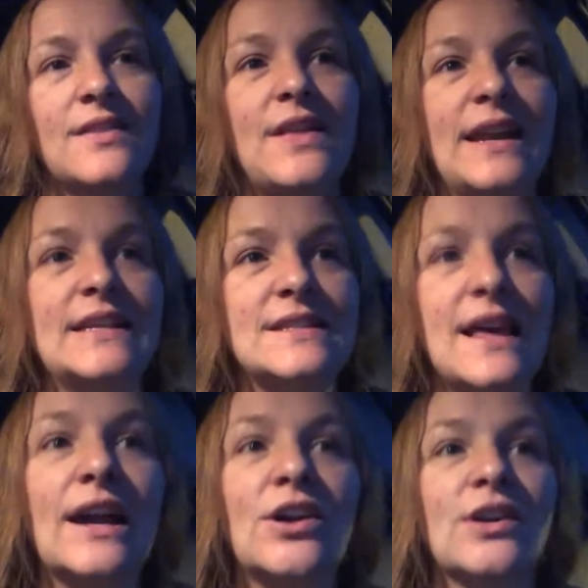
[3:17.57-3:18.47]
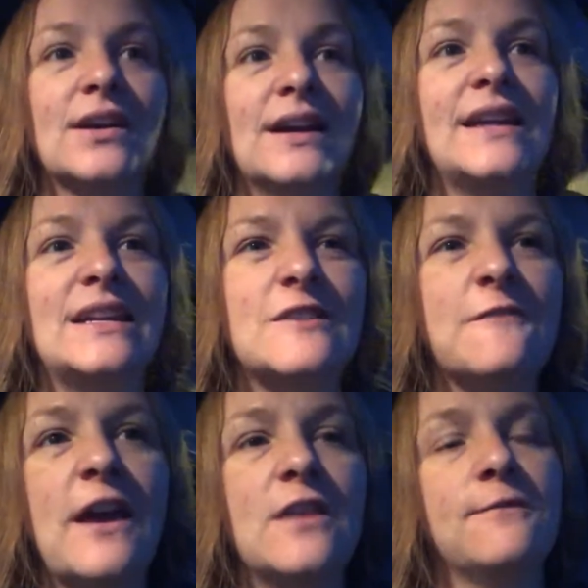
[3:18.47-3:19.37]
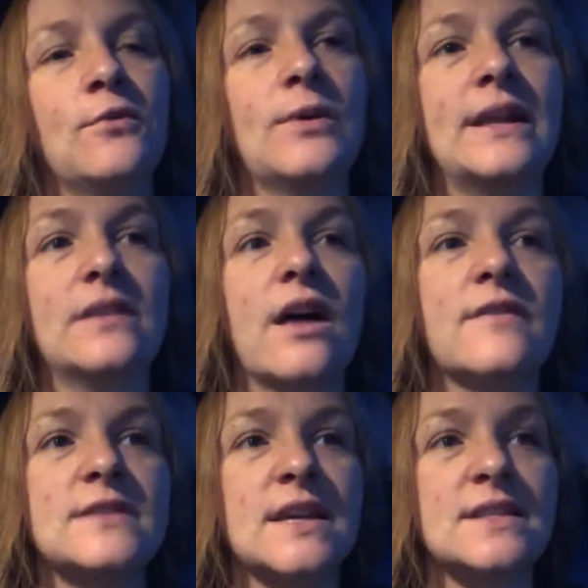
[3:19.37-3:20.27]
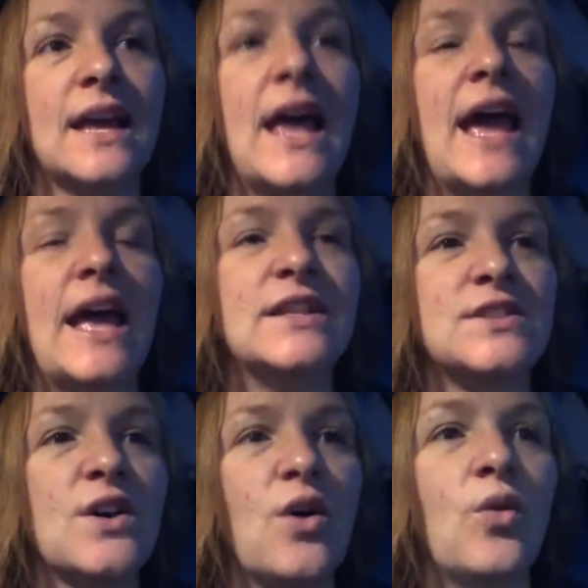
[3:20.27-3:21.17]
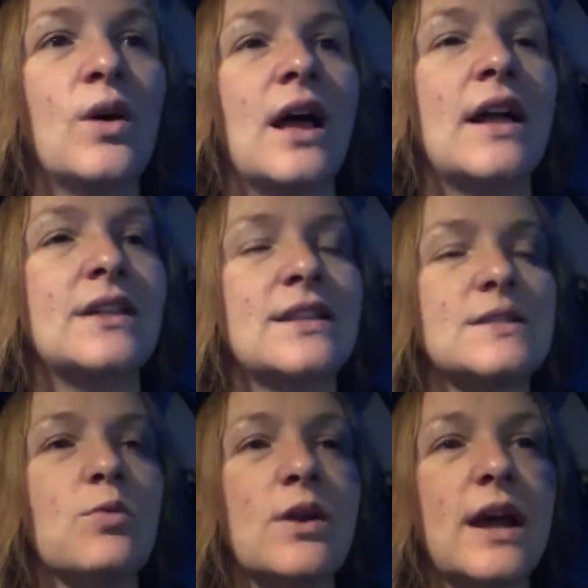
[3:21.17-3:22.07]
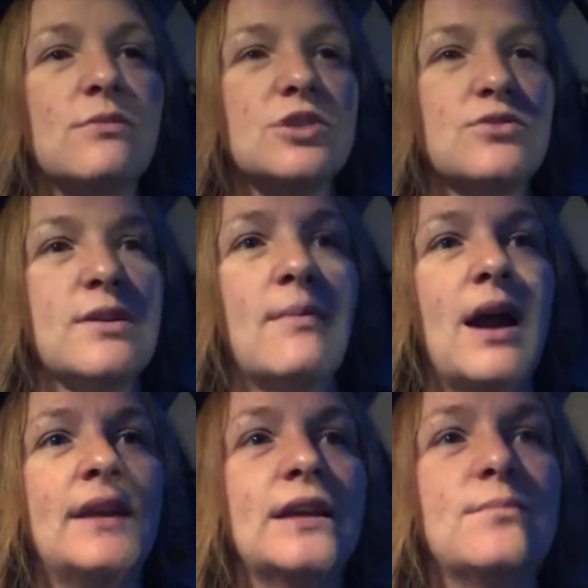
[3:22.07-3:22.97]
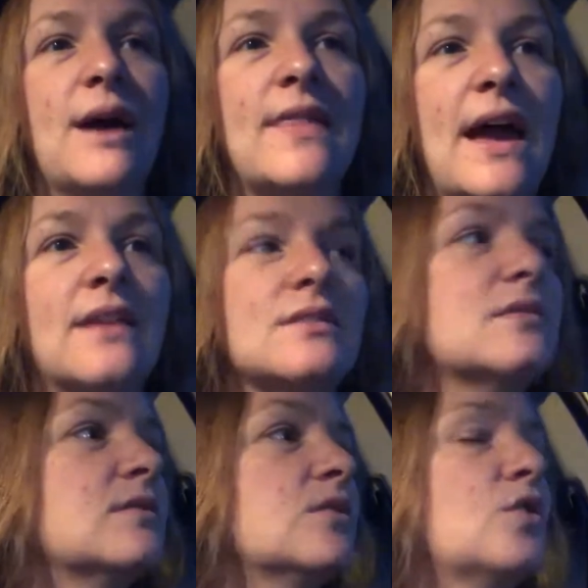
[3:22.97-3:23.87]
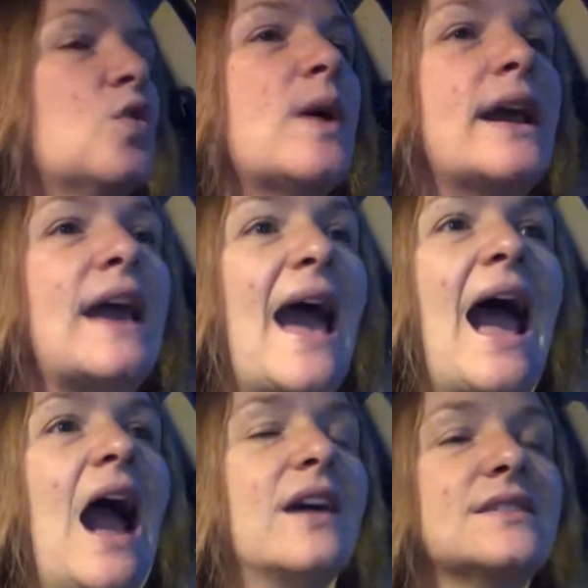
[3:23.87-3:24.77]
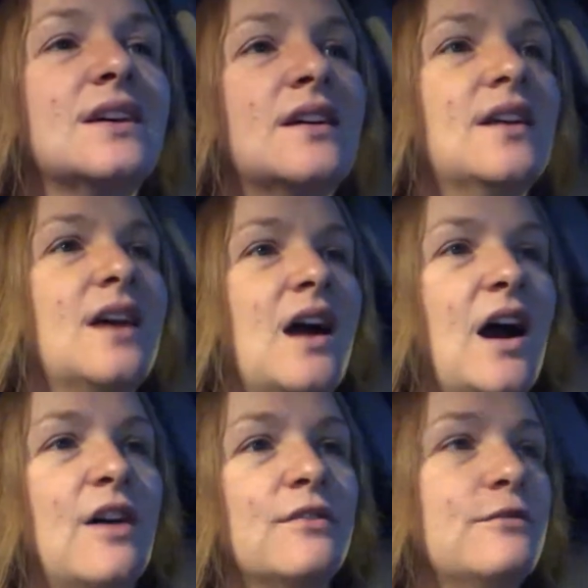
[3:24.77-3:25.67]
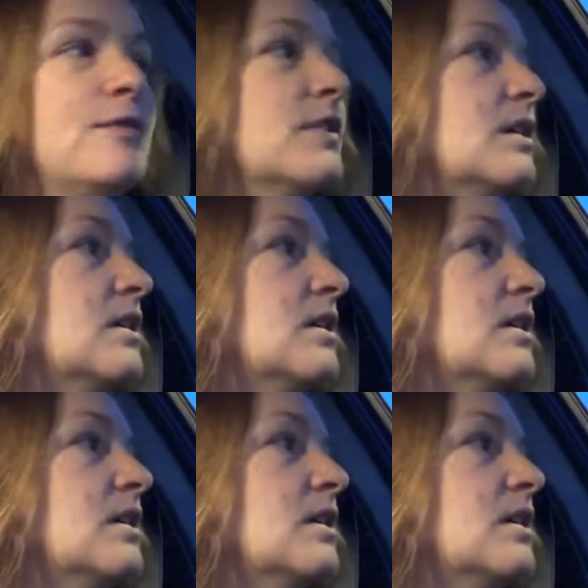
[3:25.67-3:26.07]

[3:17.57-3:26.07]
that He's there and He's faithful and He loves us. And so this morning I'm just reminded by that quick act of